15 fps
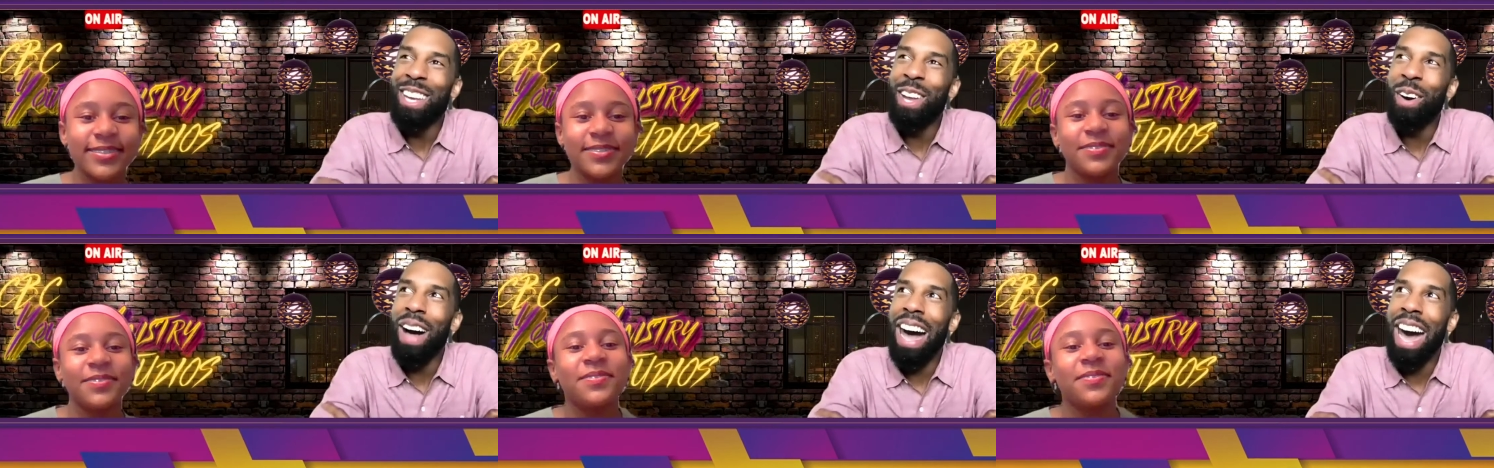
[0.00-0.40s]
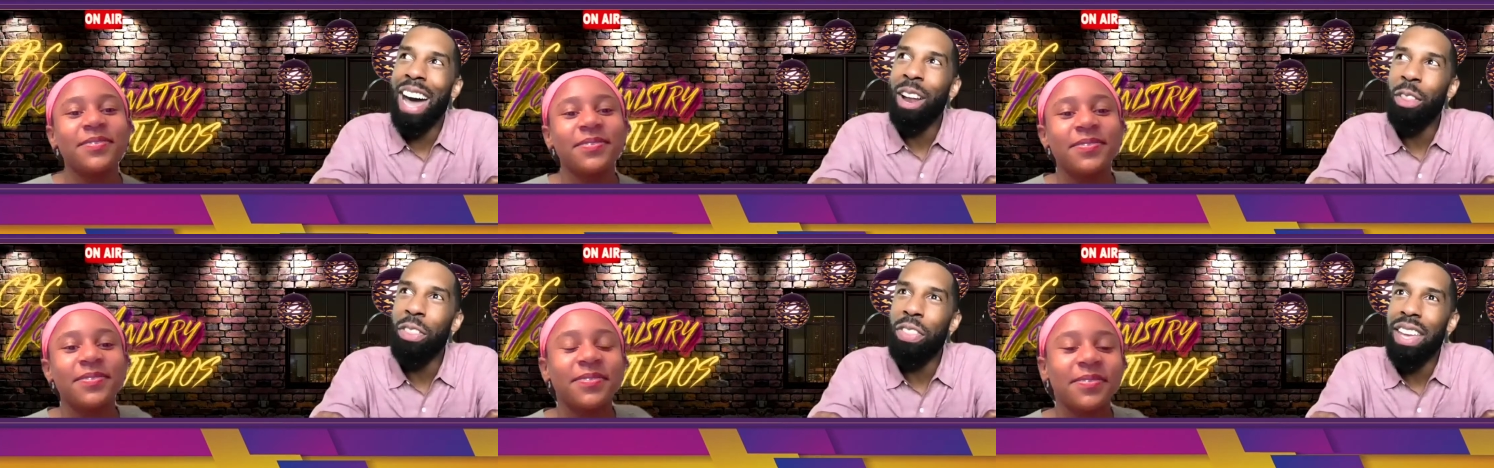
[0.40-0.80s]
Speaker 1: you know, I
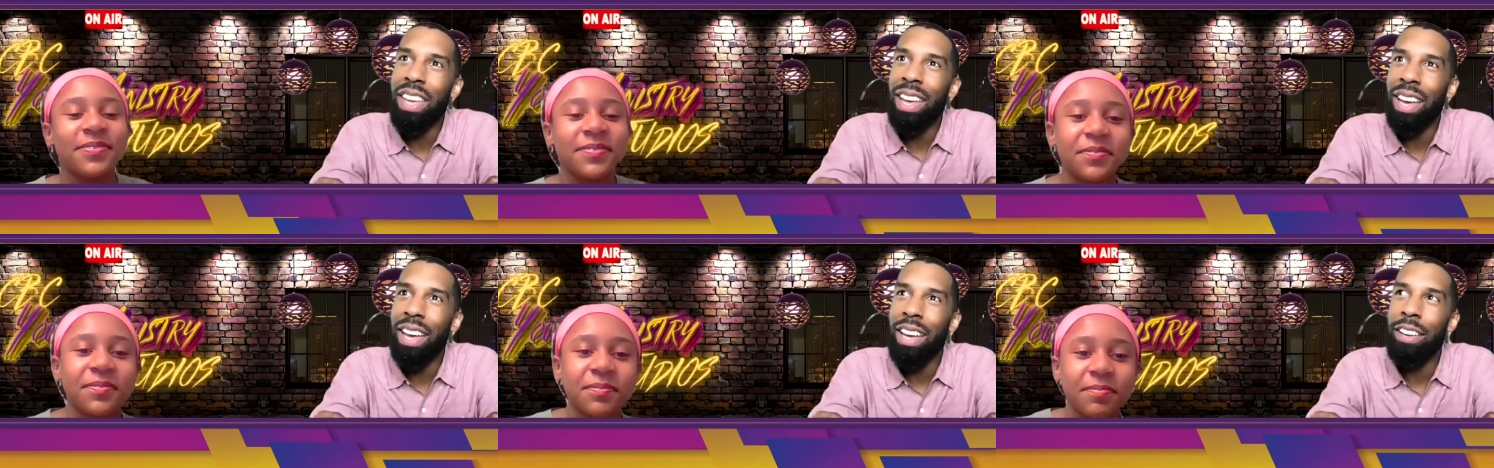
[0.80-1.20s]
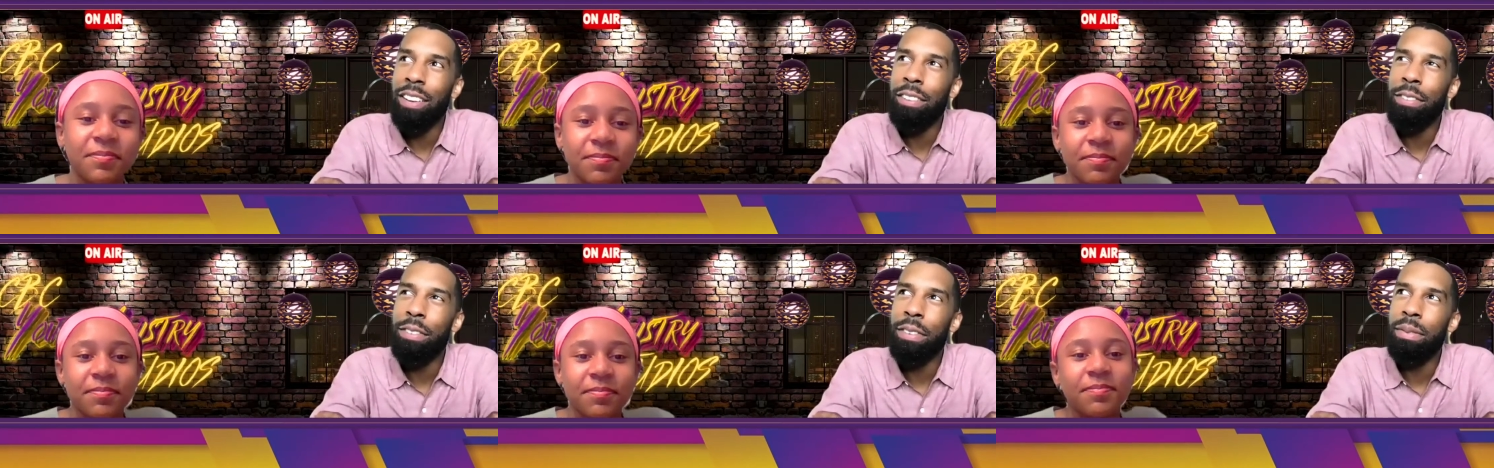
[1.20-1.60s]
don't think
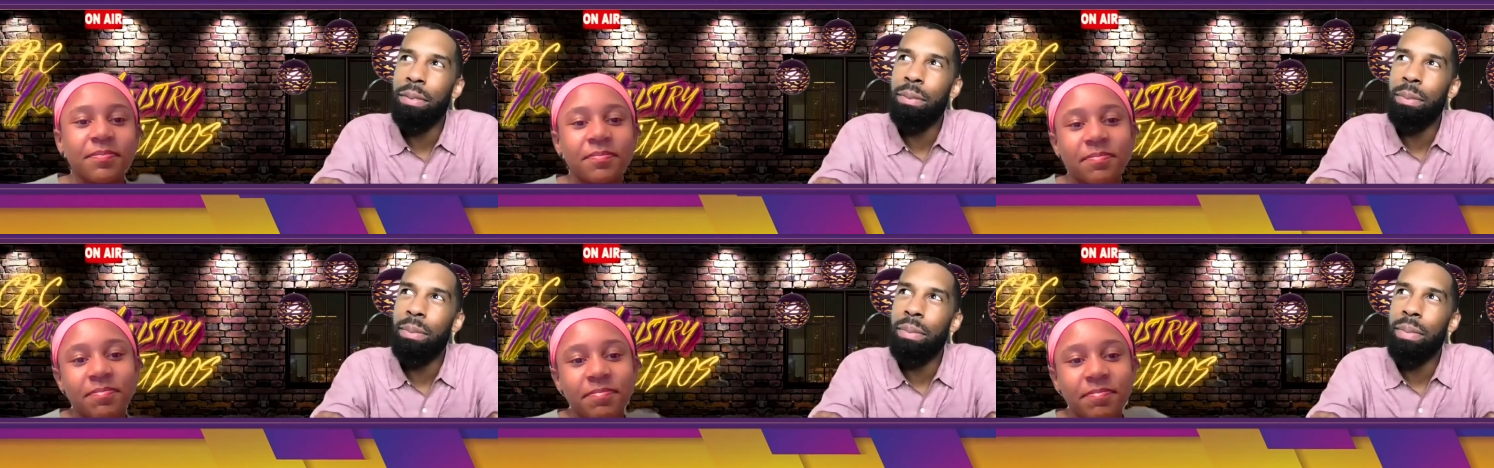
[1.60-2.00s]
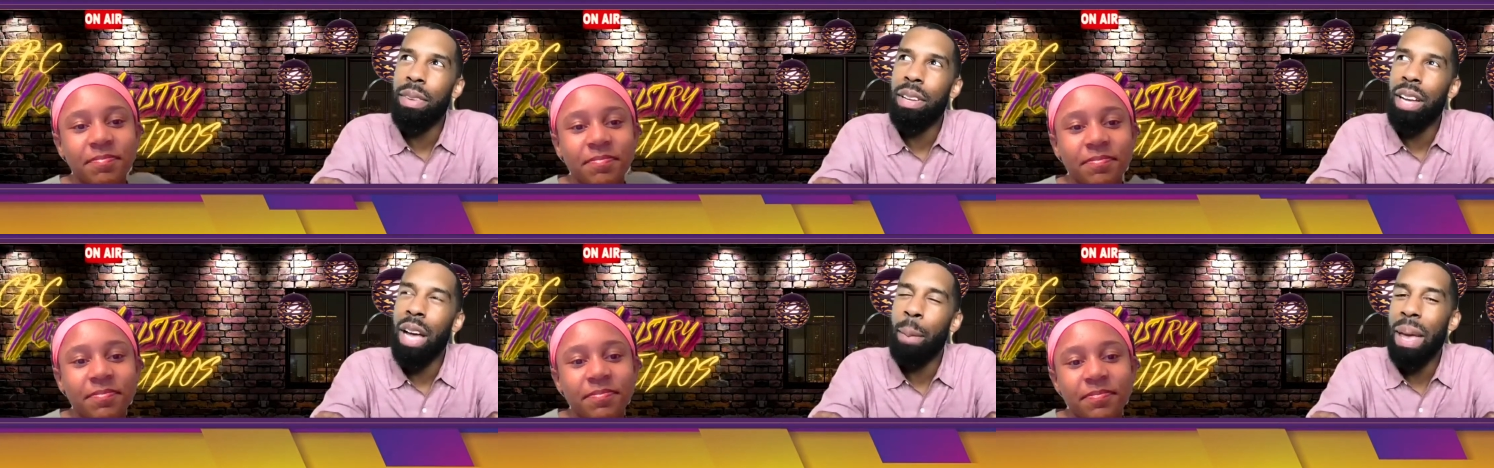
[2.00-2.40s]
I've,
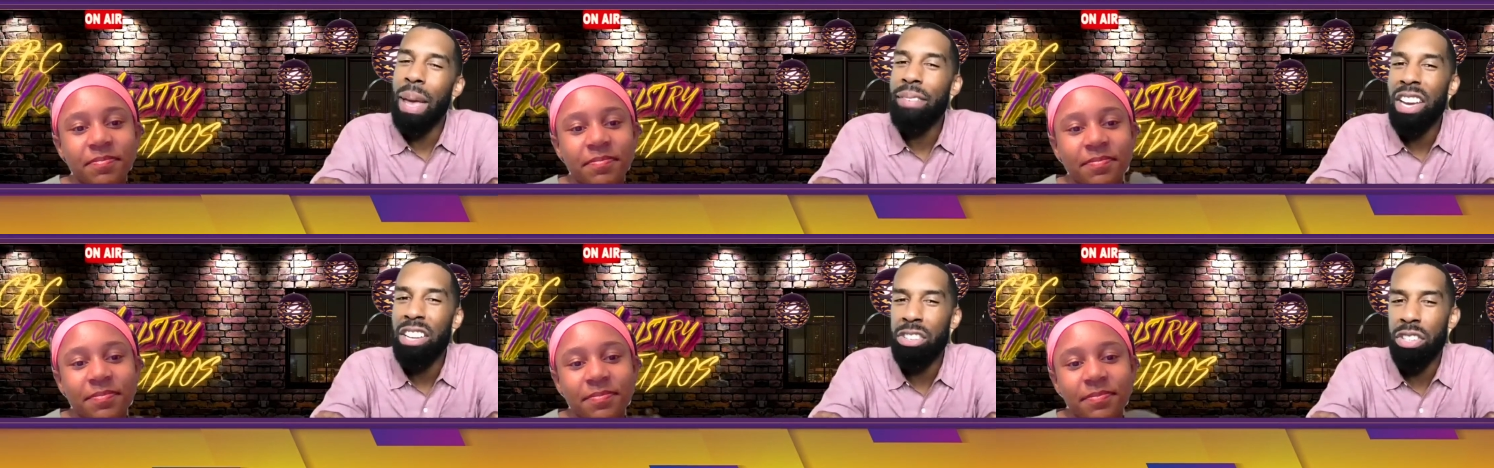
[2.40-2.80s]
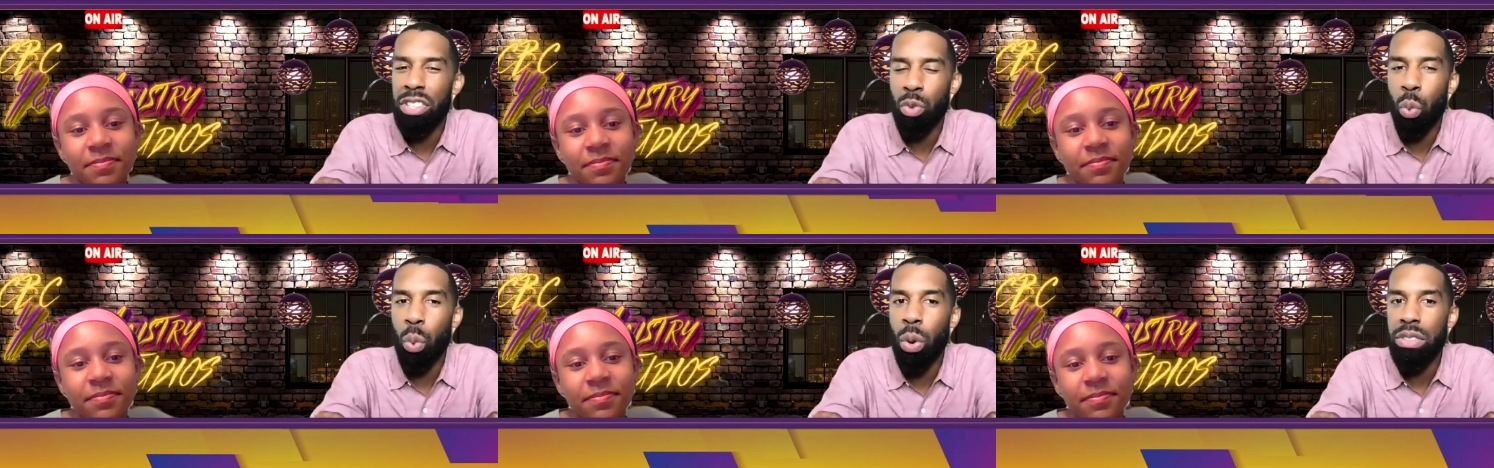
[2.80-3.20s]
I may have had
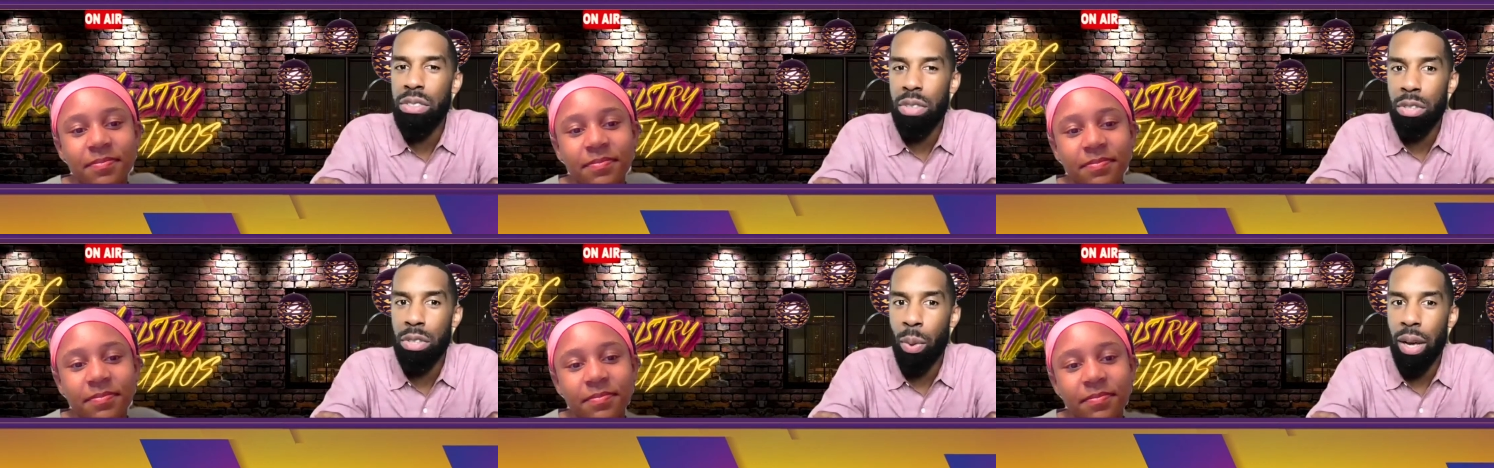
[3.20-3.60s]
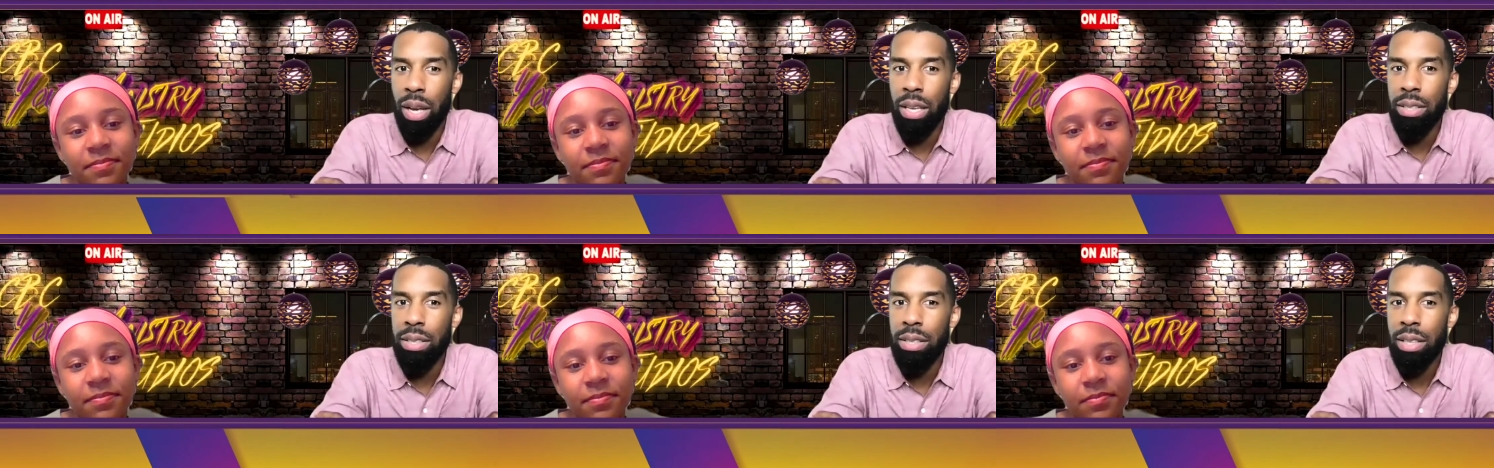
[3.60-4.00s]
Church's once or
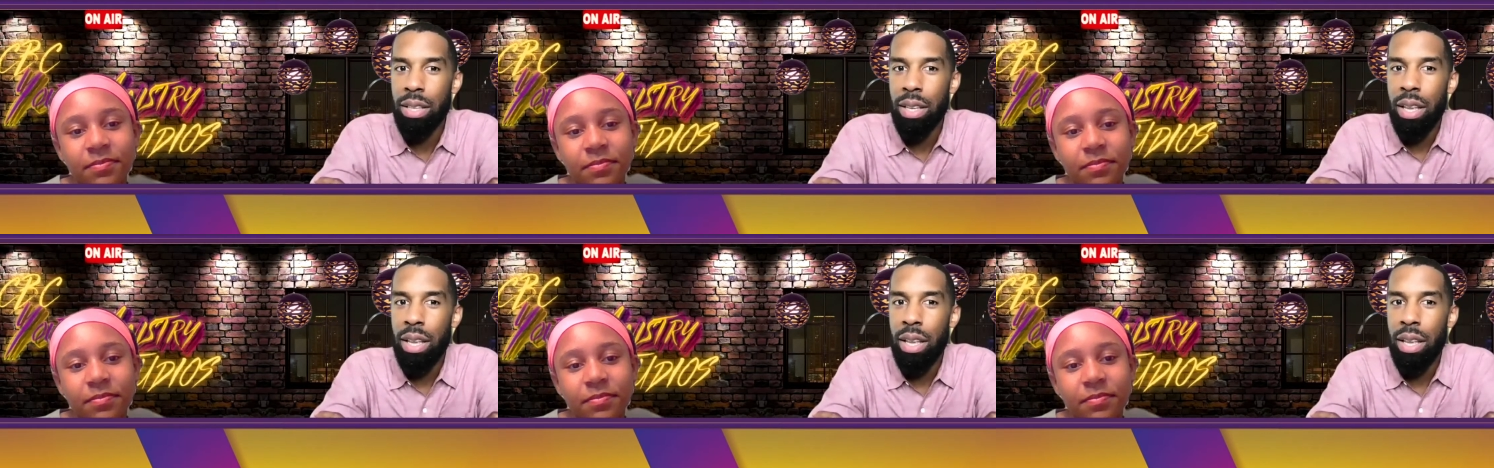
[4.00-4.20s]
twice.